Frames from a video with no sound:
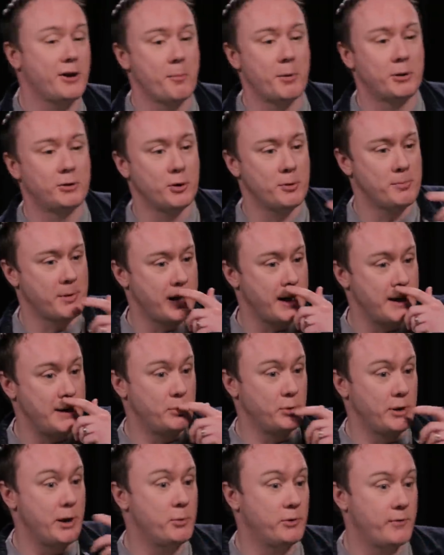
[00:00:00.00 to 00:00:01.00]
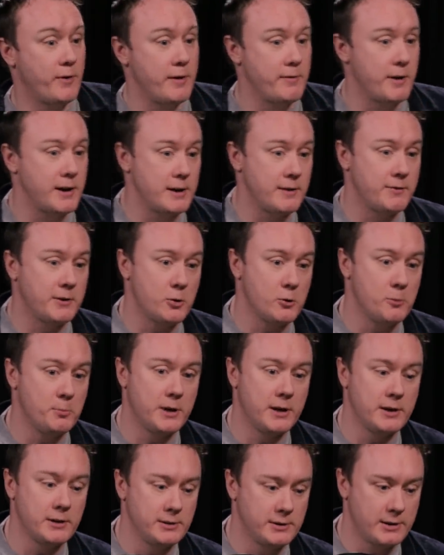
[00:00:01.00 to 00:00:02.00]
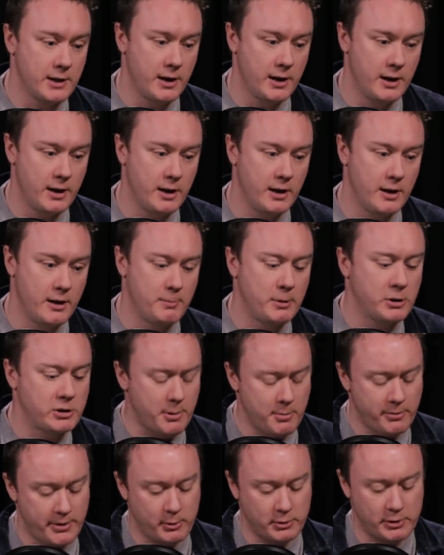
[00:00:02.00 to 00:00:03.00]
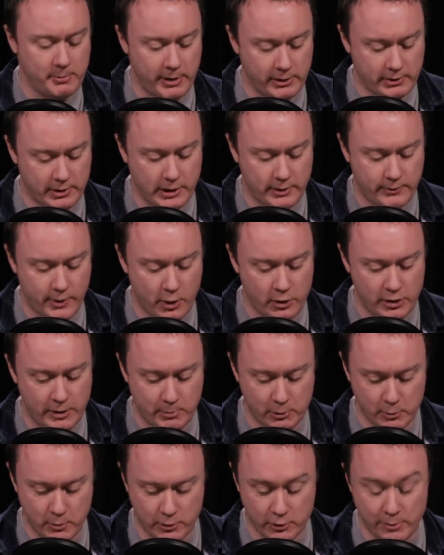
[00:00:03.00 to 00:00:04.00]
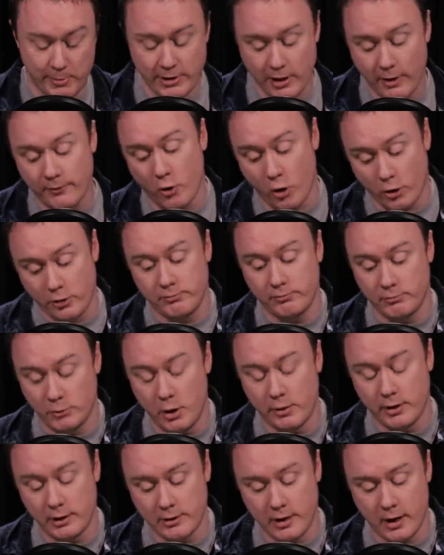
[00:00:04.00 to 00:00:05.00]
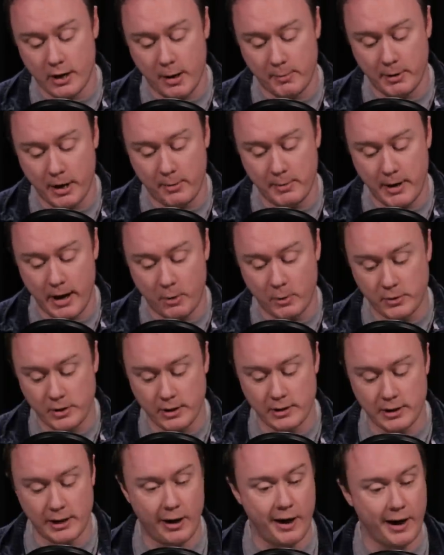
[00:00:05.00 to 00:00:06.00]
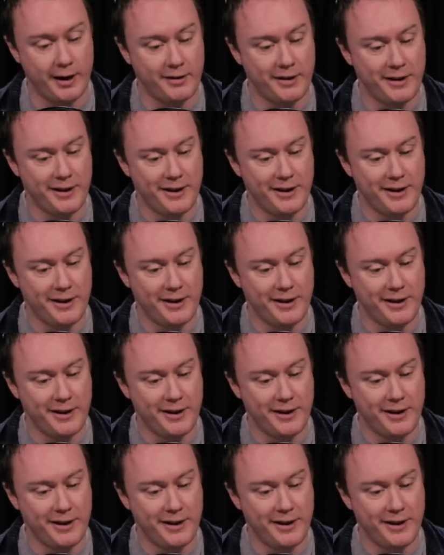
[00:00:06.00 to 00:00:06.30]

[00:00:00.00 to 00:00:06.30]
don't mind talking, but it, it was very very difficult because. Uh, but some of that was about sense of ownership as well. So I've got new things that are coming up now, which actually I